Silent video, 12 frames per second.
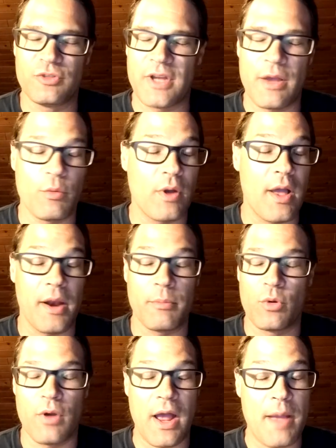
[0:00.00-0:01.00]
and
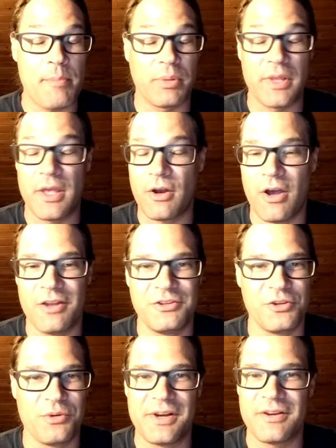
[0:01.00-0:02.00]
I plan on
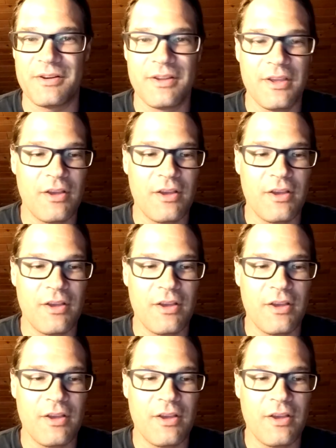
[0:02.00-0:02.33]
doing it